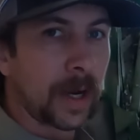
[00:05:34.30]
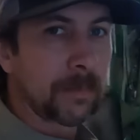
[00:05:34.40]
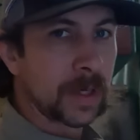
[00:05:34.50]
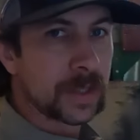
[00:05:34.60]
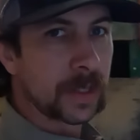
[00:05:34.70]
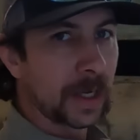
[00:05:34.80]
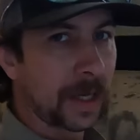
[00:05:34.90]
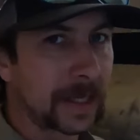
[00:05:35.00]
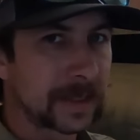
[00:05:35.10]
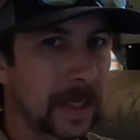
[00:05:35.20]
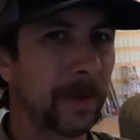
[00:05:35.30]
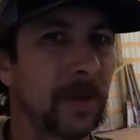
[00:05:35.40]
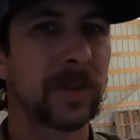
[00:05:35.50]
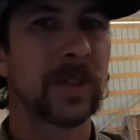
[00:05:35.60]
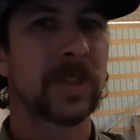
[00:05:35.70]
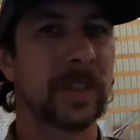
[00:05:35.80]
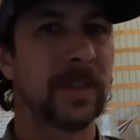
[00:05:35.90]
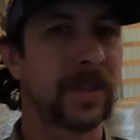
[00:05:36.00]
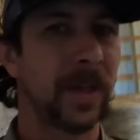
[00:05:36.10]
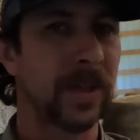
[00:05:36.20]
I'd mentioned that last time, it looked just a
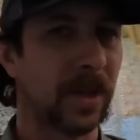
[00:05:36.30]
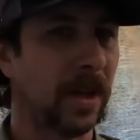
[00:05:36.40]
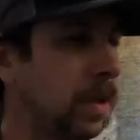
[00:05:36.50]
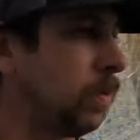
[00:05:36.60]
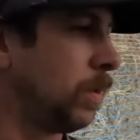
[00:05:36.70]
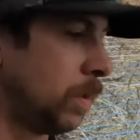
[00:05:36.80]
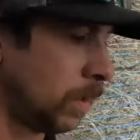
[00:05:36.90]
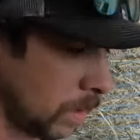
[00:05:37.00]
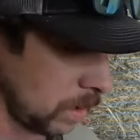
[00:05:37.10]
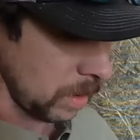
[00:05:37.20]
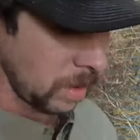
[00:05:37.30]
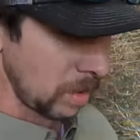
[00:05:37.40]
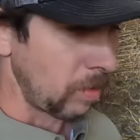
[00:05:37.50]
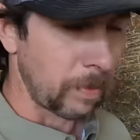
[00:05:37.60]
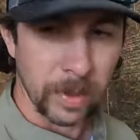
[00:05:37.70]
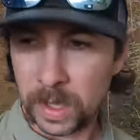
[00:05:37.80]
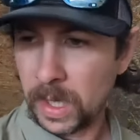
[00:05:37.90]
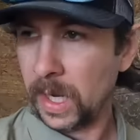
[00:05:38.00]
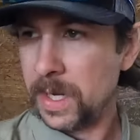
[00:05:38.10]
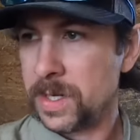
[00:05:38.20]
touch low. We put a
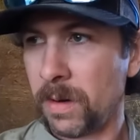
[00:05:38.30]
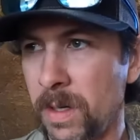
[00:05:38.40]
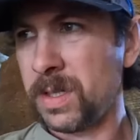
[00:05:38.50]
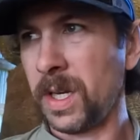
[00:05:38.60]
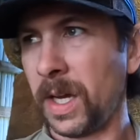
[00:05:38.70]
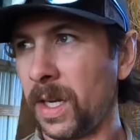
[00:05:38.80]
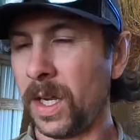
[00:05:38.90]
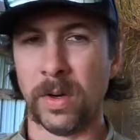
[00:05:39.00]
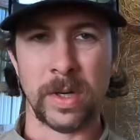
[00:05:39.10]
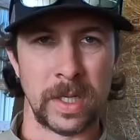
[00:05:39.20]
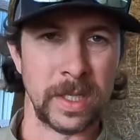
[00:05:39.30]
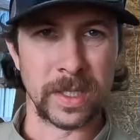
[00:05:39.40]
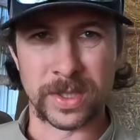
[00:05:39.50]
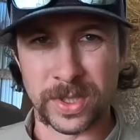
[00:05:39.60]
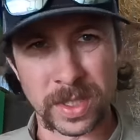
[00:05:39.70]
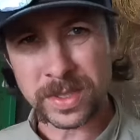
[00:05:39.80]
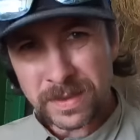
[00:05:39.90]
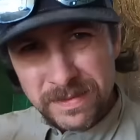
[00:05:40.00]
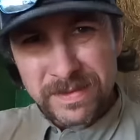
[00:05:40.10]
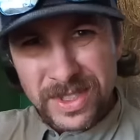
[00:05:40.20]
gauge on it a second ago, and it is just
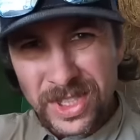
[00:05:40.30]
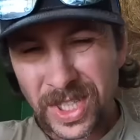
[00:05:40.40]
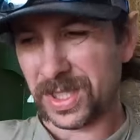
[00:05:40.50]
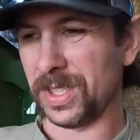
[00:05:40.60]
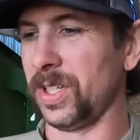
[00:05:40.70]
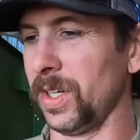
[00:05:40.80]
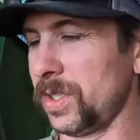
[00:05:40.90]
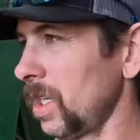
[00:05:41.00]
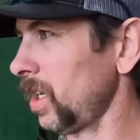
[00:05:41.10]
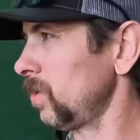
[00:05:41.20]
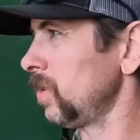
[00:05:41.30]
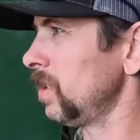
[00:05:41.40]
a touch low.